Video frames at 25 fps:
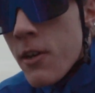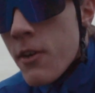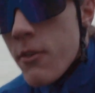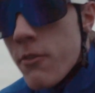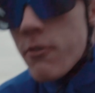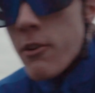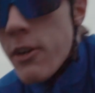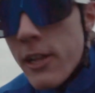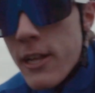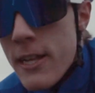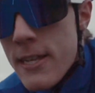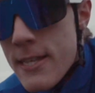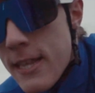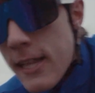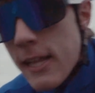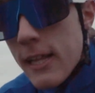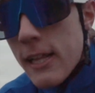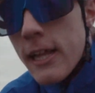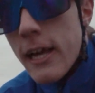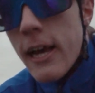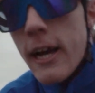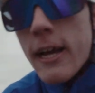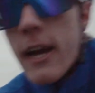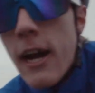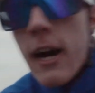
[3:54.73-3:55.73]

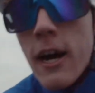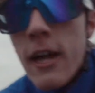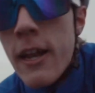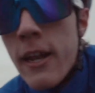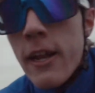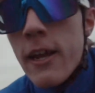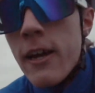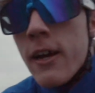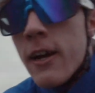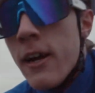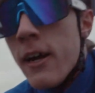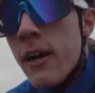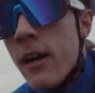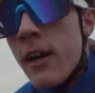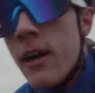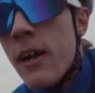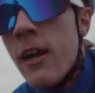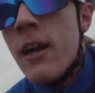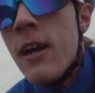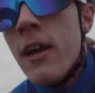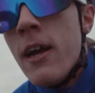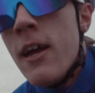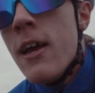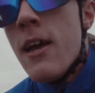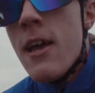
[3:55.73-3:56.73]
realistically I can't
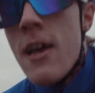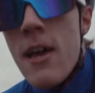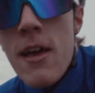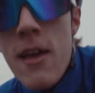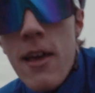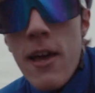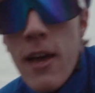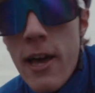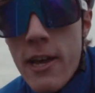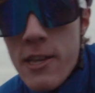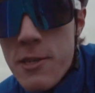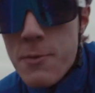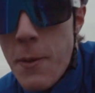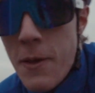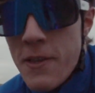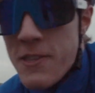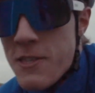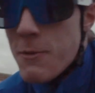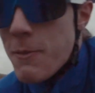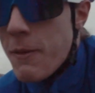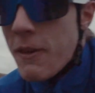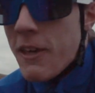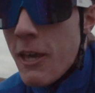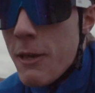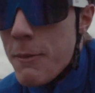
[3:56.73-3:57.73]
expect
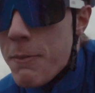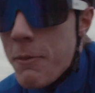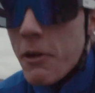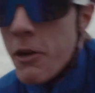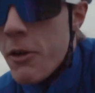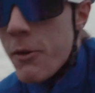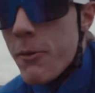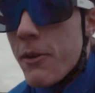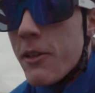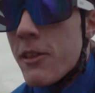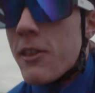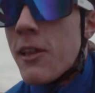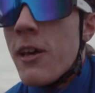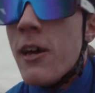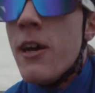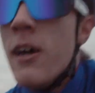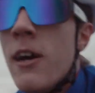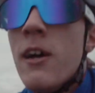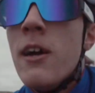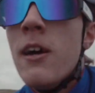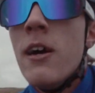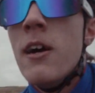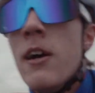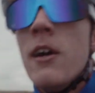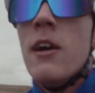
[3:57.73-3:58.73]
to be keeping up with
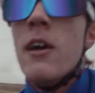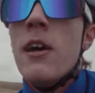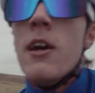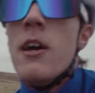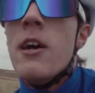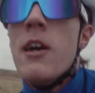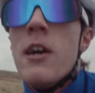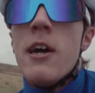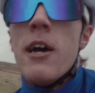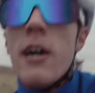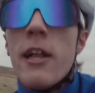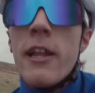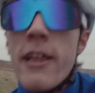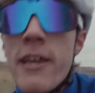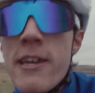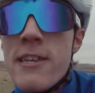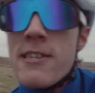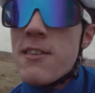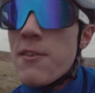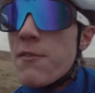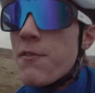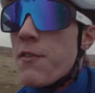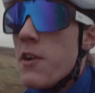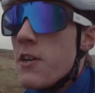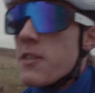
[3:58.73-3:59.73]

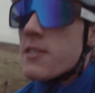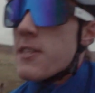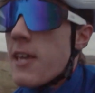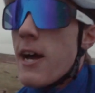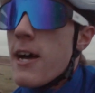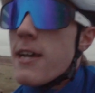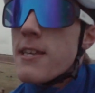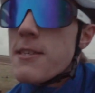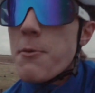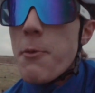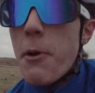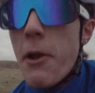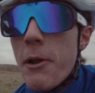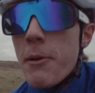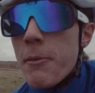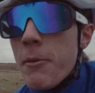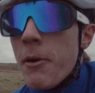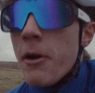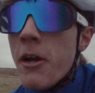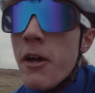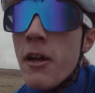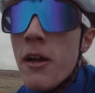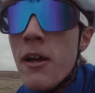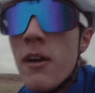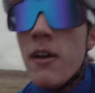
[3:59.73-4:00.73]
elites and first cats I'm
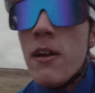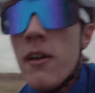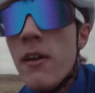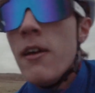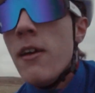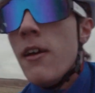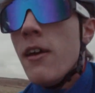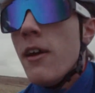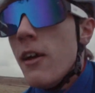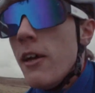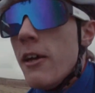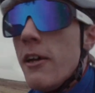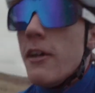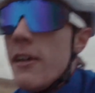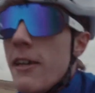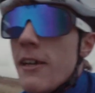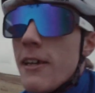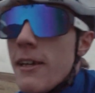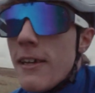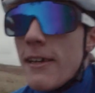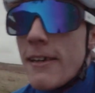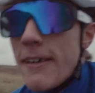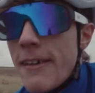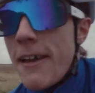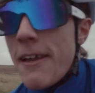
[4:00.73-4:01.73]

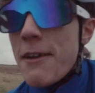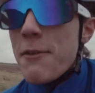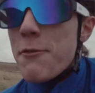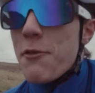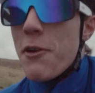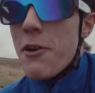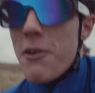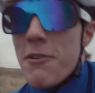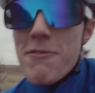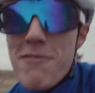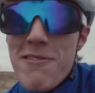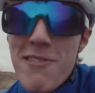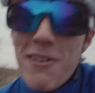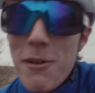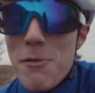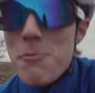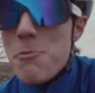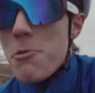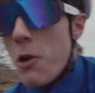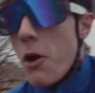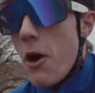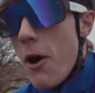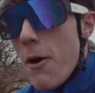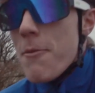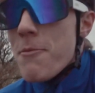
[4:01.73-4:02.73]
kind of not,
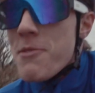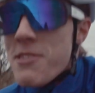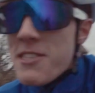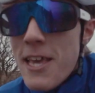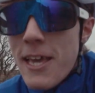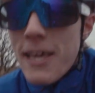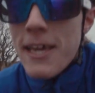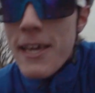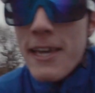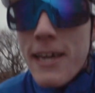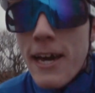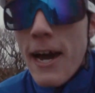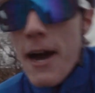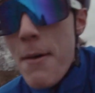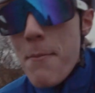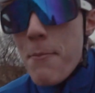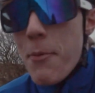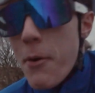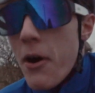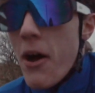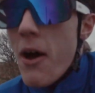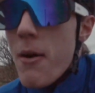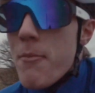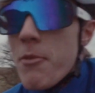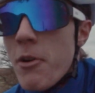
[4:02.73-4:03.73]
you know, I'm a second cat,
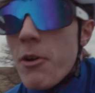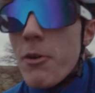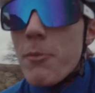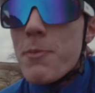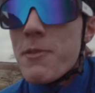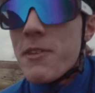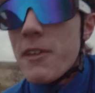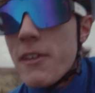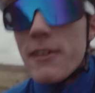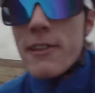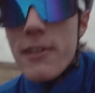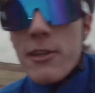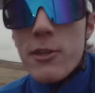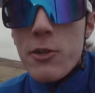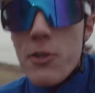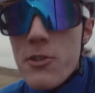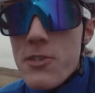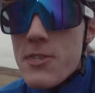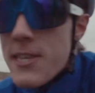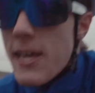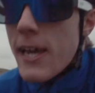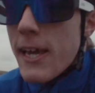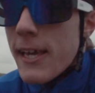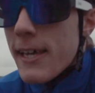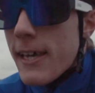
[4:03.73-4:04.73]
but I'm not a particularly good
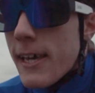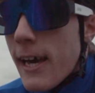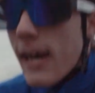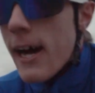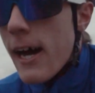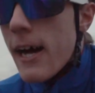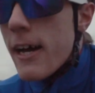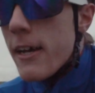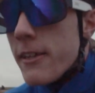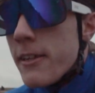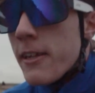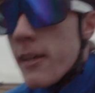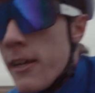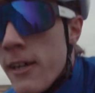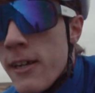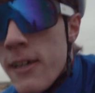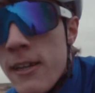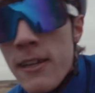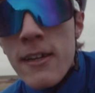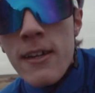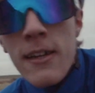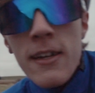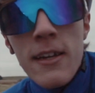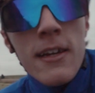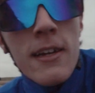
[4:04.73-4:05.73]
second cat, and
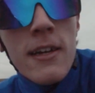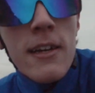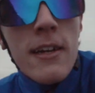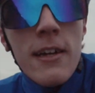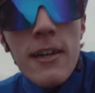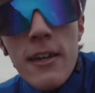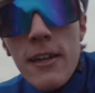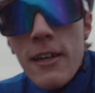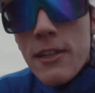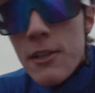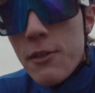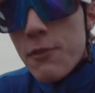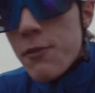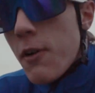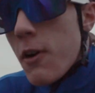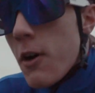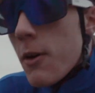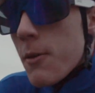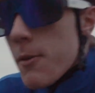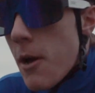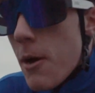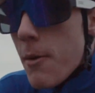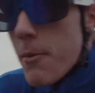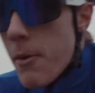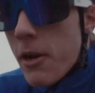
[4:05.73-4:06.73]
the
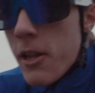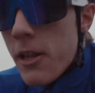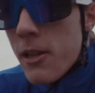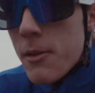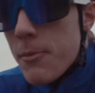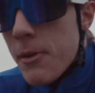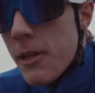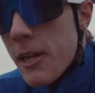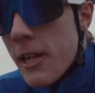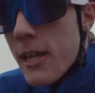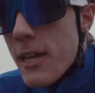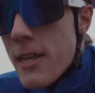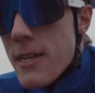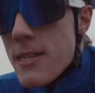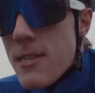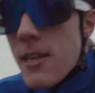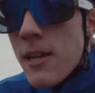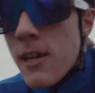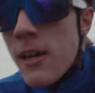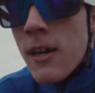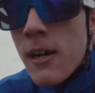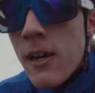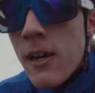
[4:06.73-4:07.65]
form that I'm on at the minute is